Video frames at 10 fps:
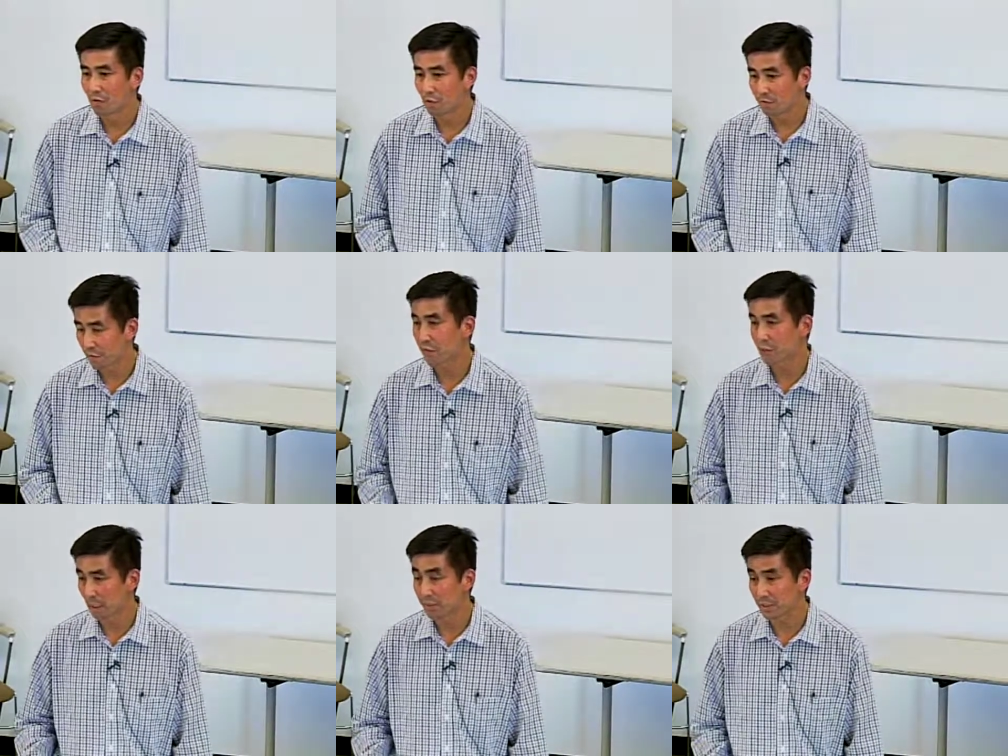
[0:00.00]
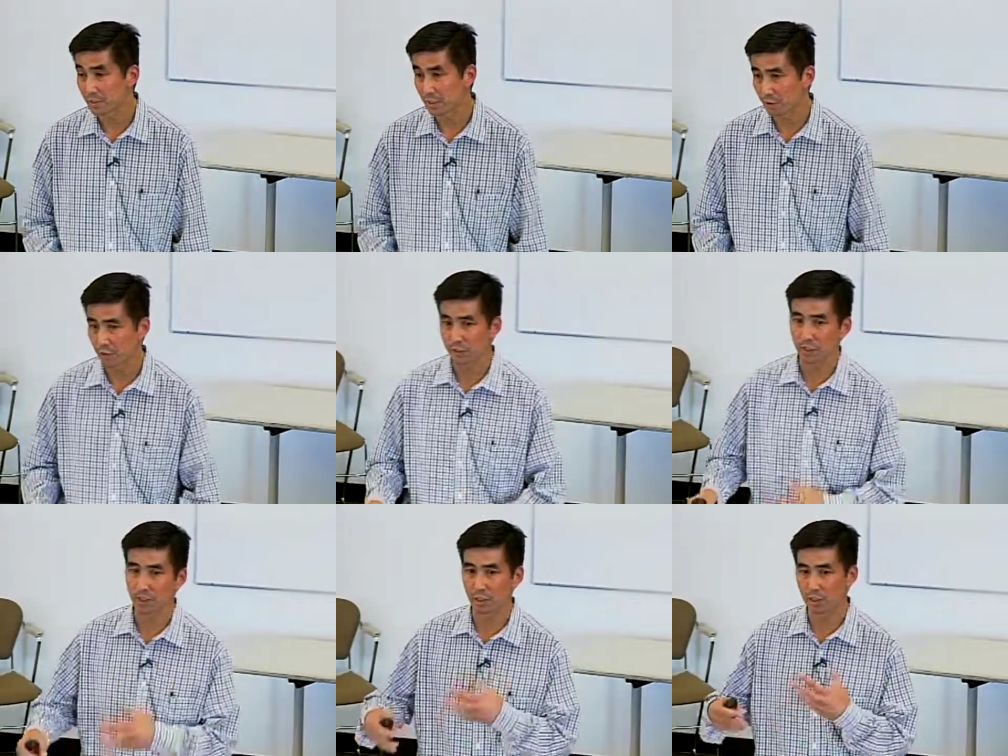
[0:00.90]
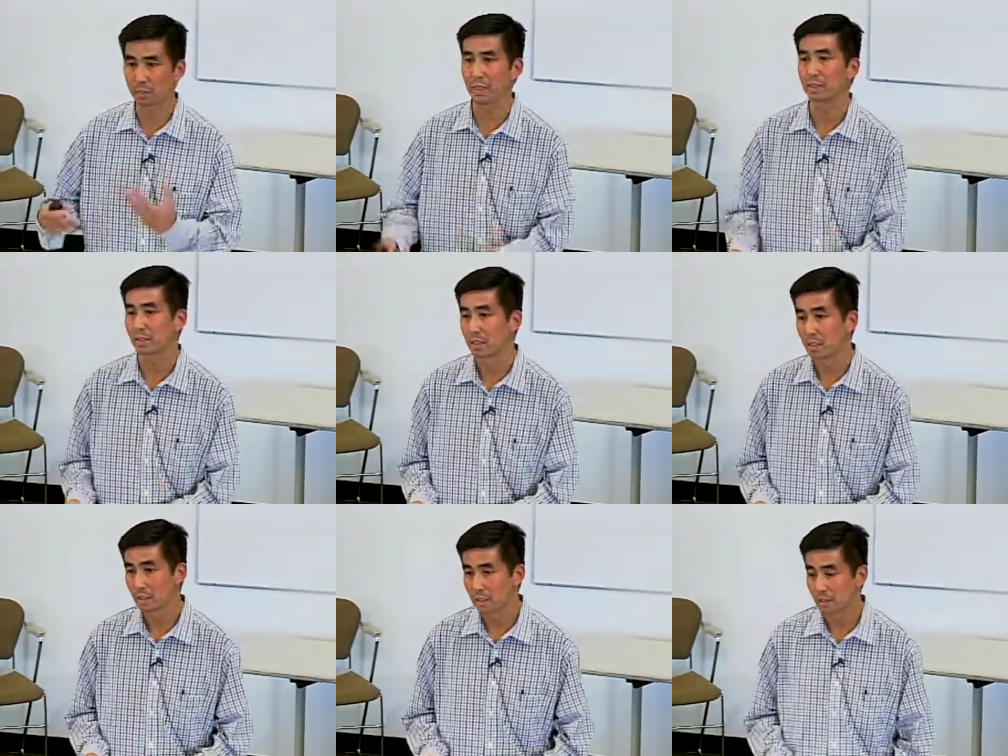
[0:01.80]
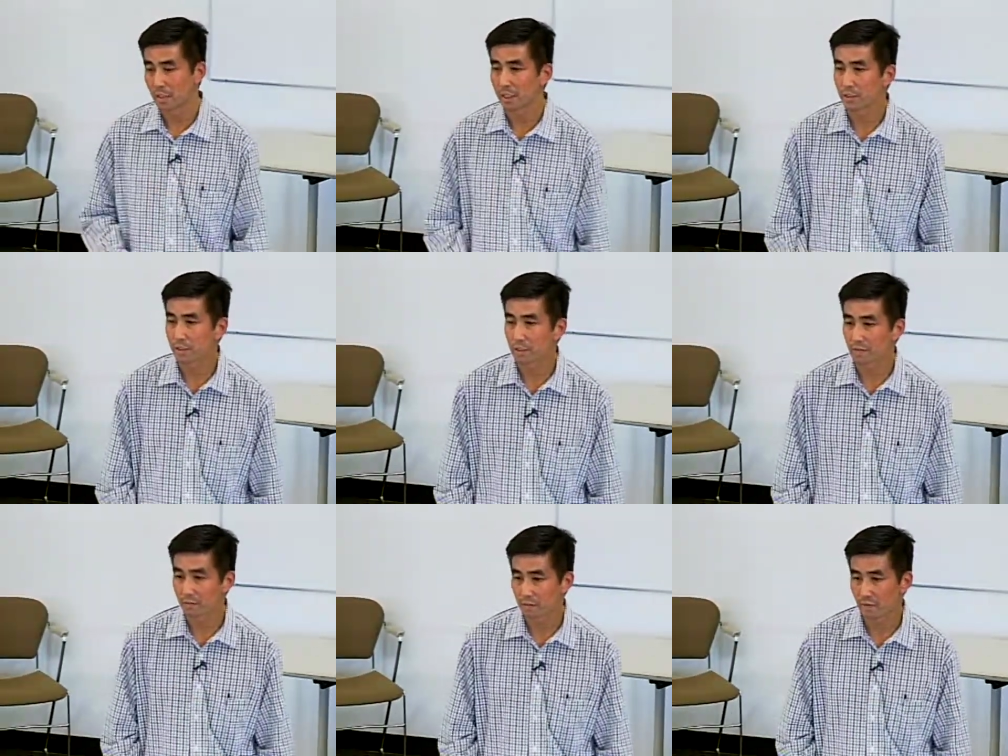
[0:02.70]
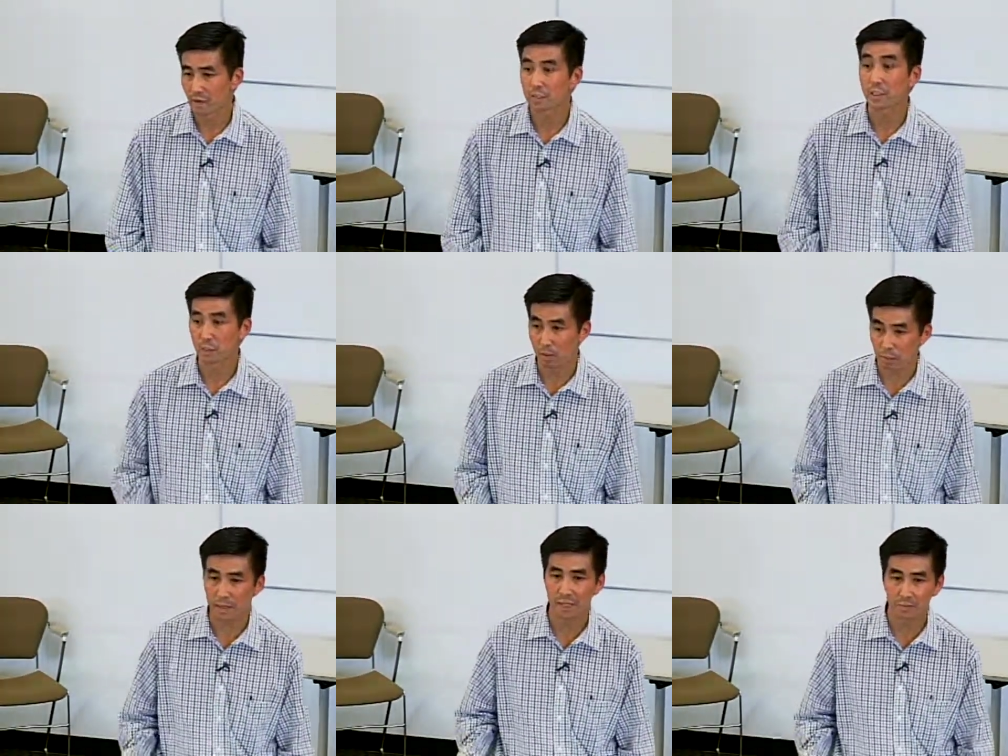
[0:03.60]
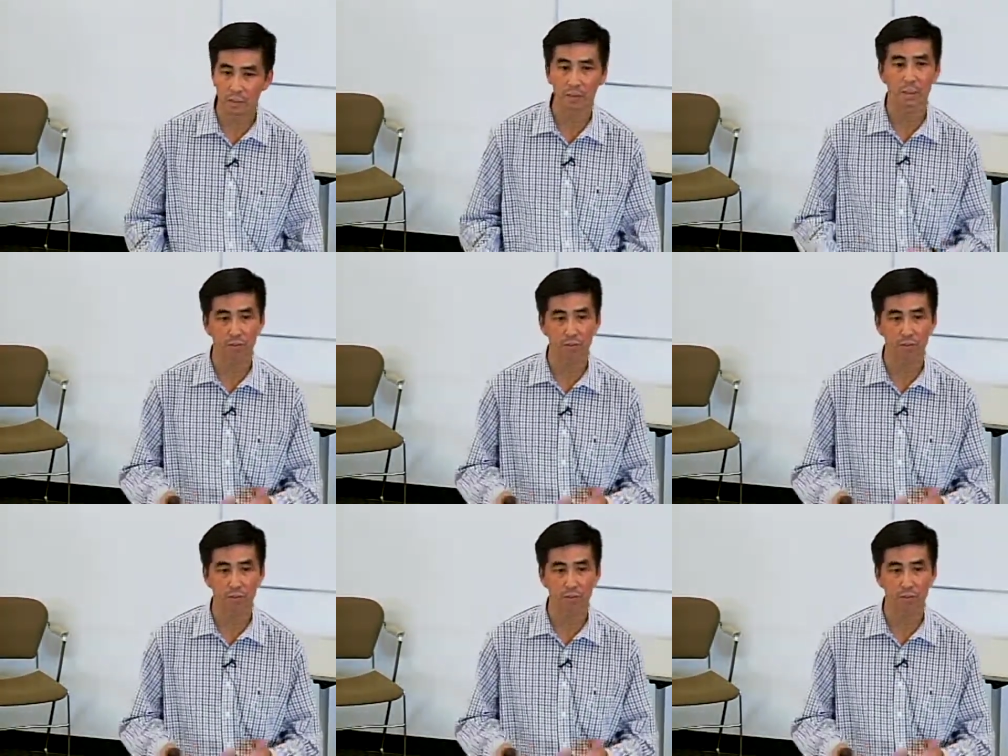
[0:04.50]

for future substance use disorders just, just by the nature of, of having destructive behavior and then